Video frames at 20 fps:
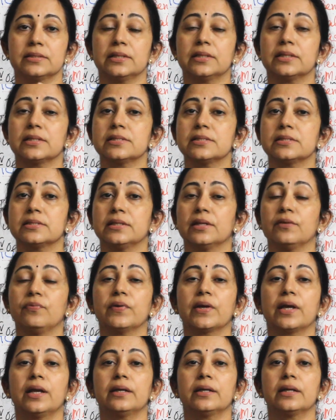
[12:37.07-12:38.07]
there is
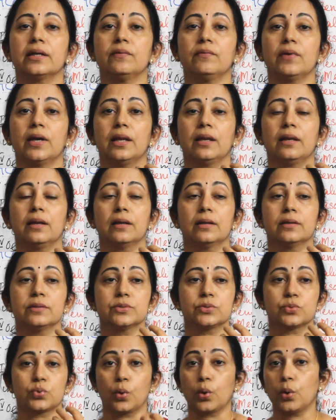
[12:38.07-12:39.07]
difficulty while
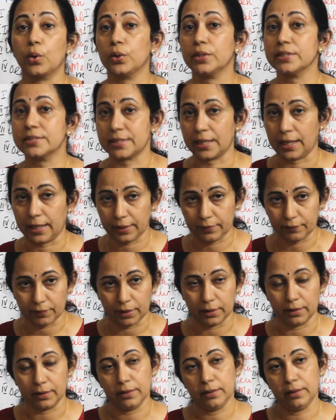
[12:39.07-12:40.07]
swallowing
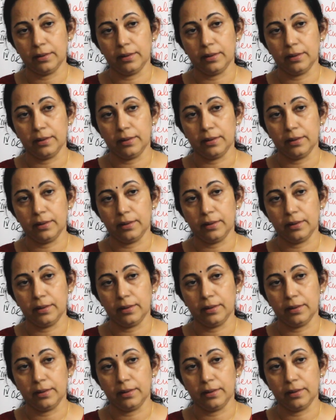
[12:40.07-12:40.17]
saliva,